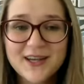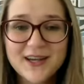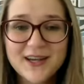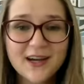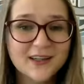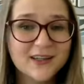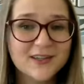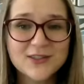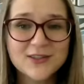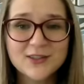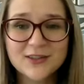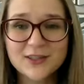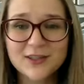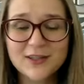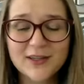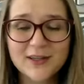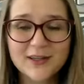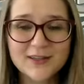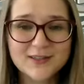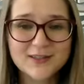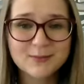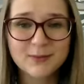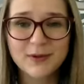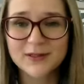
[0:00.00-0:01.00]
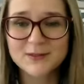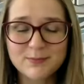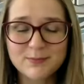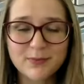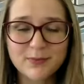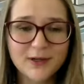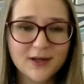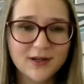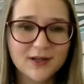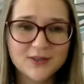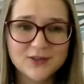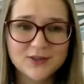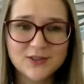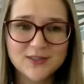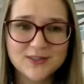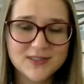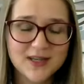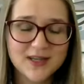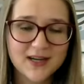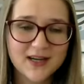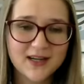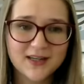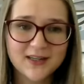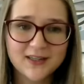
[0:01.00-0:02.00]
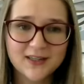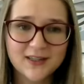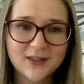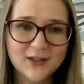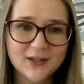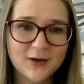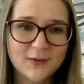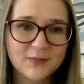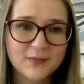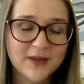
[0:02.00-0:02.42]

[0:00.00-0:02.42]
And I do think it's brilliant. As you say, you know,